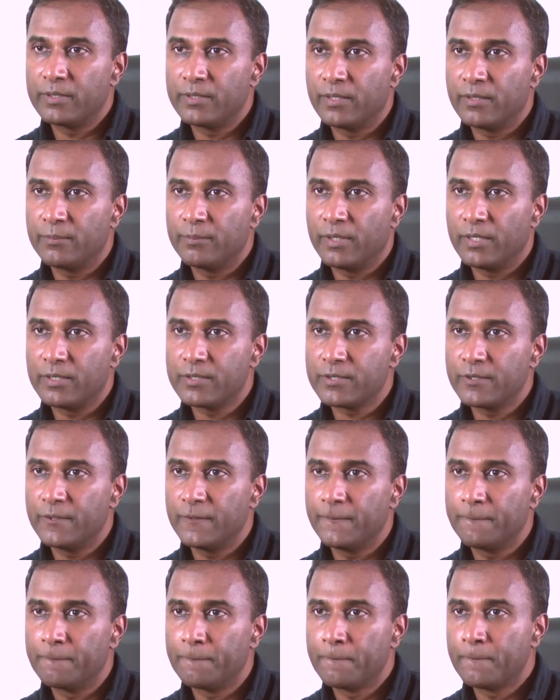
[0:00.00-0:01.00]
at Don
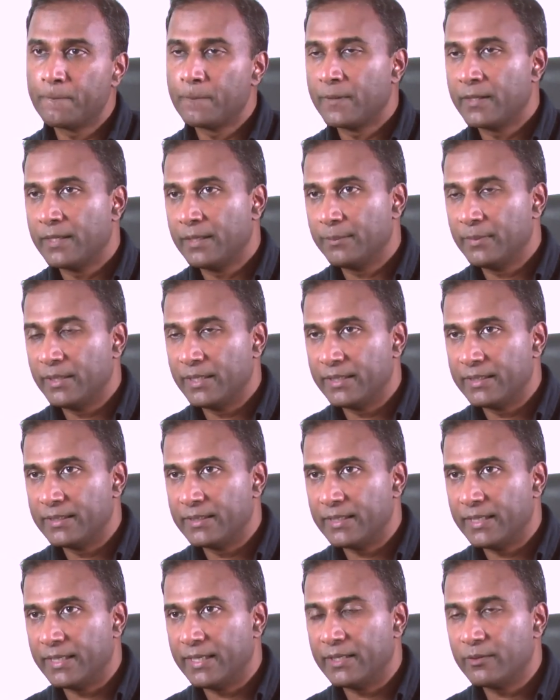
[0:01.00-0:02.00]
Bosco, and my
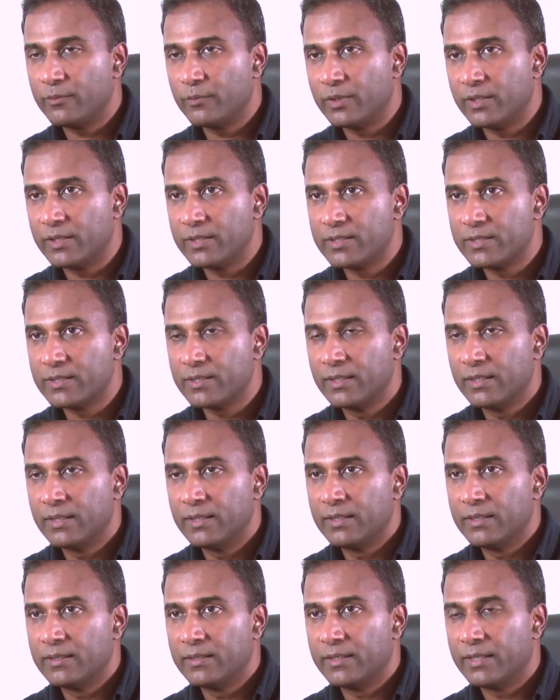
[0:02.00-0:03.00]
dad was
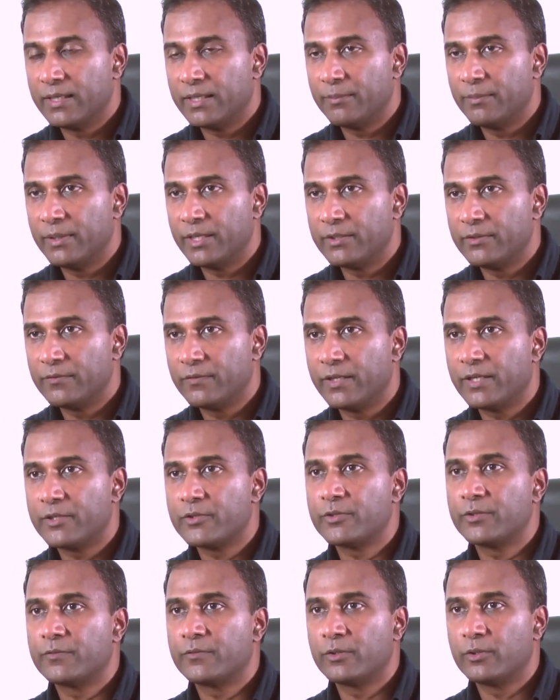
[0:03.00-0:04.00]
the head of
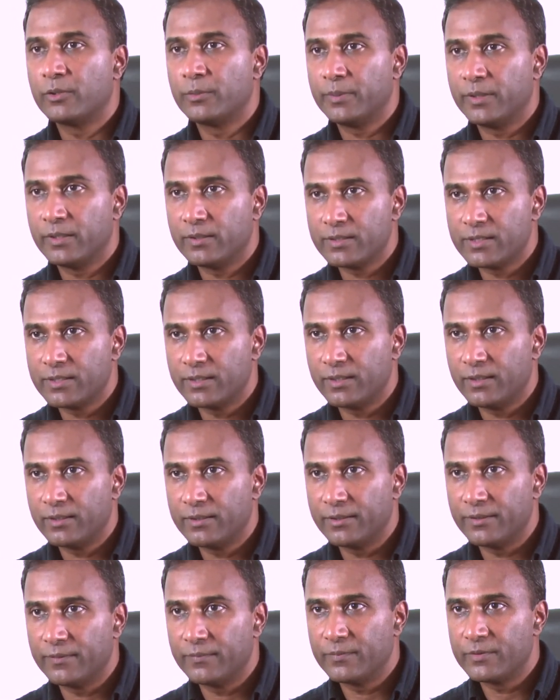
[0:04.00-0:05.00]
manufacturing for Gopala
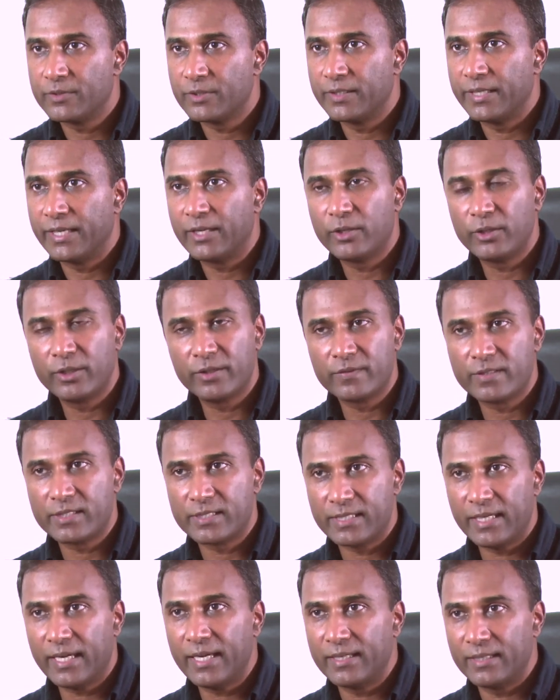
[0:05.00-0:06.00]
Sanganya. So they could have
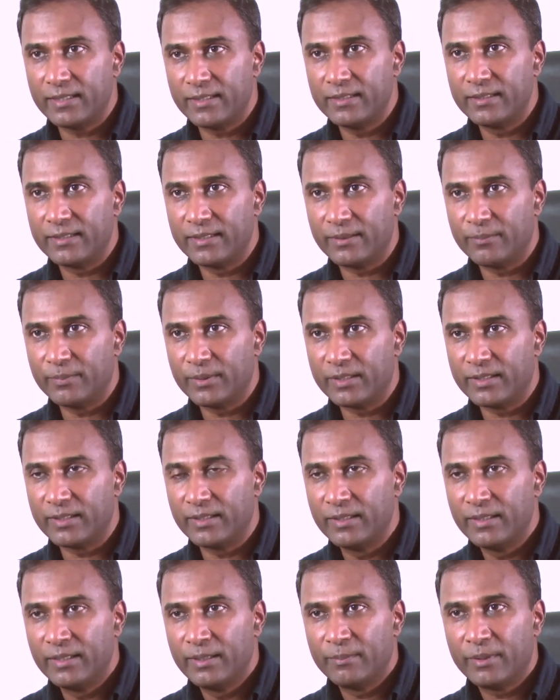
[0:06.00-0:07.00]
stayed in India, but
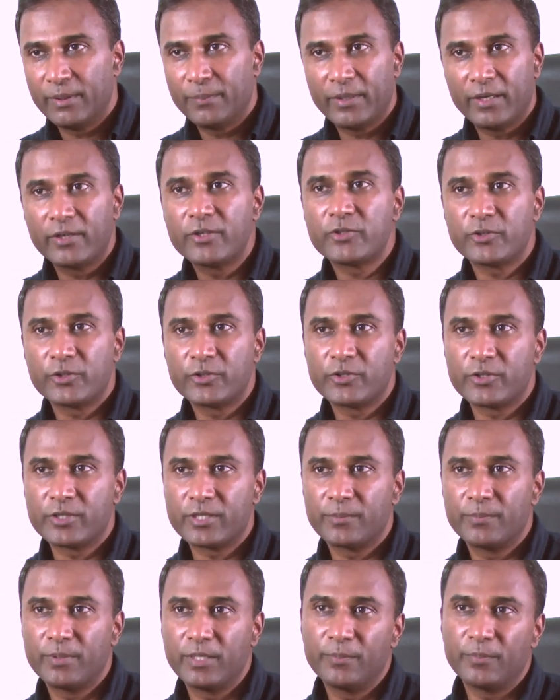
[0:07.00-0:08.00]
my parents are
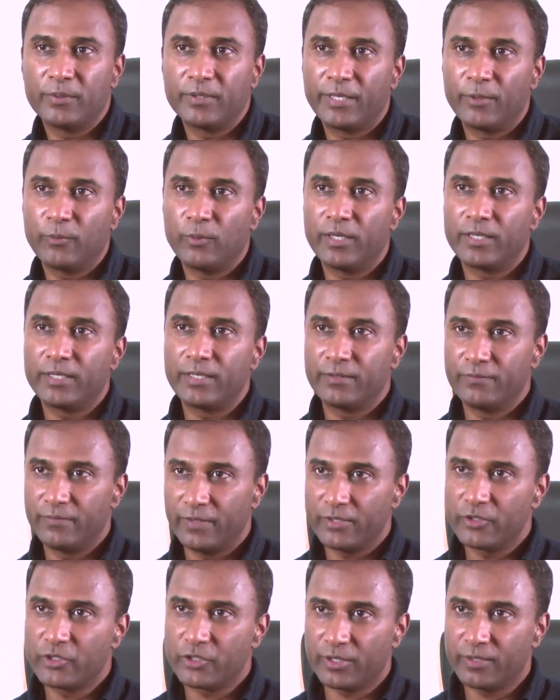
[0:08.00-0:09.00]
interesting people. They wanted
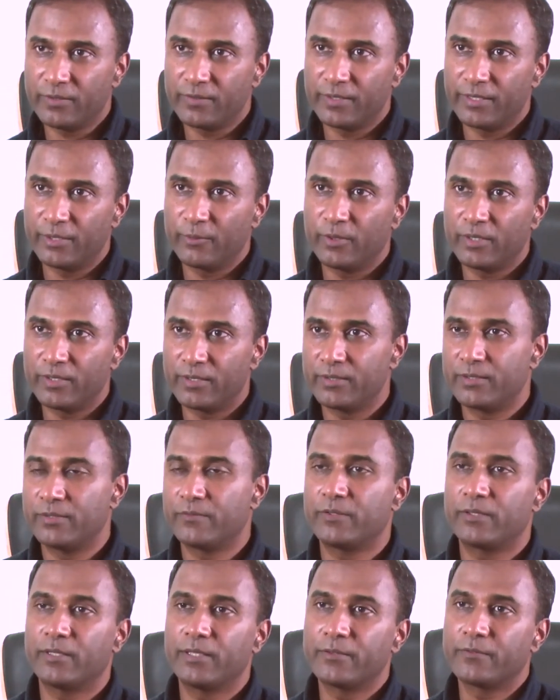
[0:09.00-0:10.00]
adventure, and they wanted a
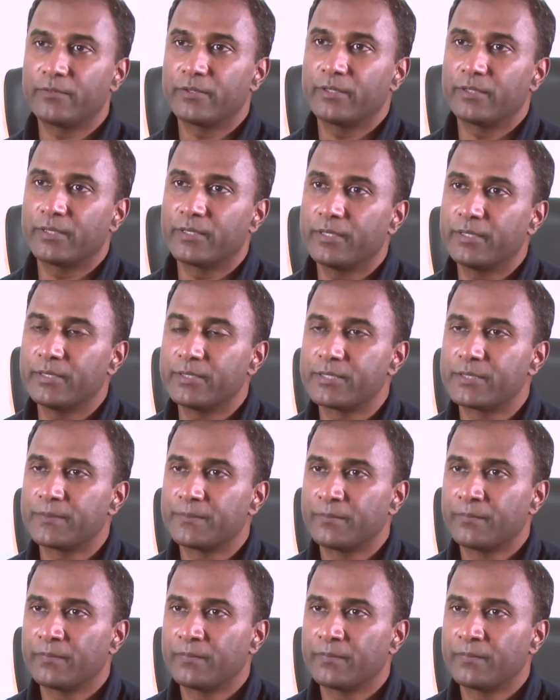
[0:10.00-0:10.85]
different life for their kids.